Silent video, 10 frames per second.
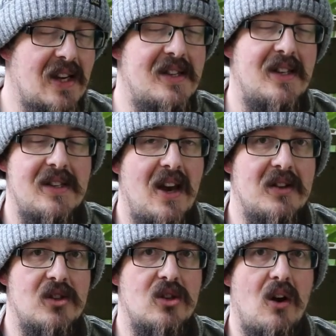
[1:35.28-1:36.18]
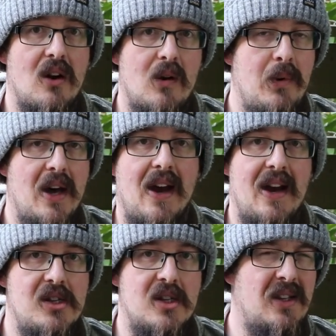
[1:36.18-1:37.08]
says there's none in stock,
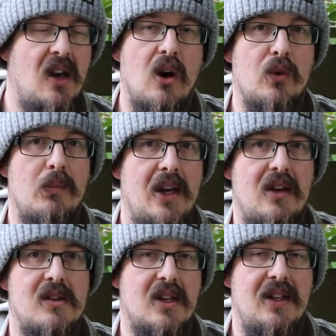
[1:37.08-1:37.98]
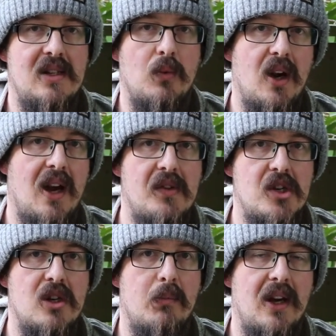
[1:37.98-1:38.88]
but just get hold of me because I need to work out the
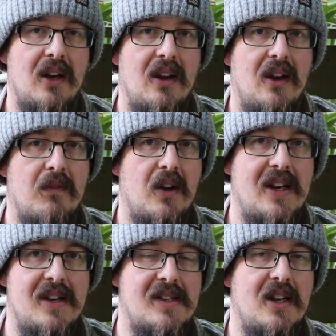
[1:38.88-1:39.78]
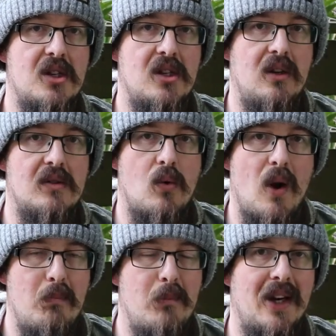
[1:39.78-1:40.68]
shipping if I need to send it to you. It's
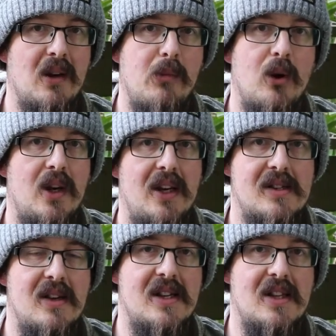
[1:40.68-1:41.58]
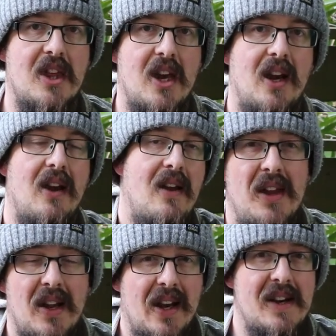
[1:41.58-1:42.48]
quite big and bulky, so that's the thing.
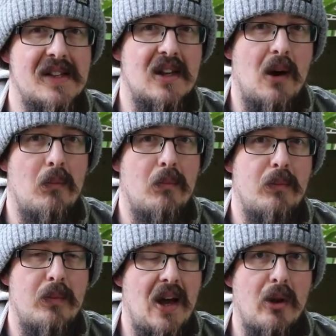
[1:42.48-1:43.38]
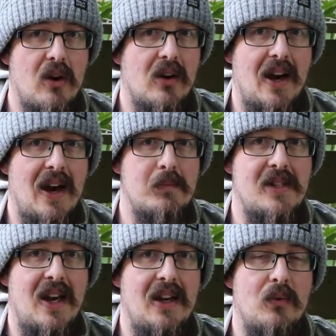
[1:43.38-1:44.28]
In the latest blog
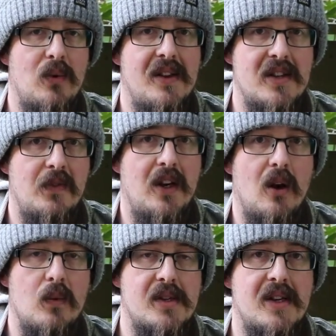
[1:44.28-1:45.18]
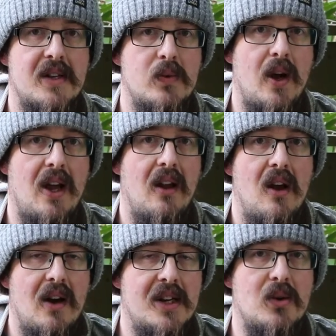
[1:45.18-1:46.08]
update, where this video will sit as well,
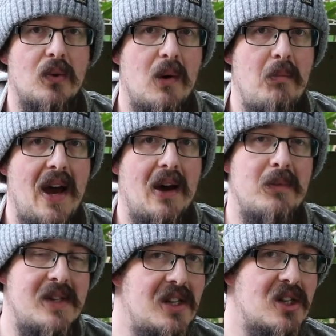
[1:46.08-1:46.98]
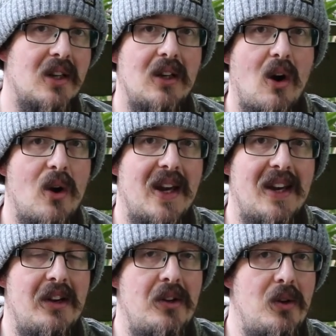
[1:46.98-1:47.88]
I talk about potentially growing
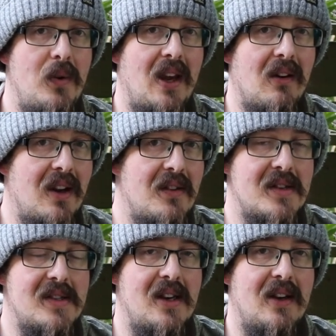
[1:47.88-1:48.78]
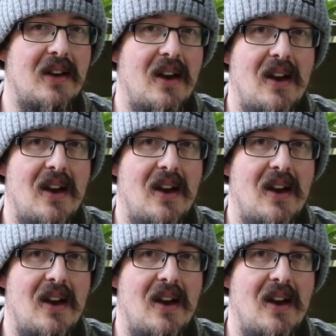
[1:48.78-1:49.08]
in a new area this year.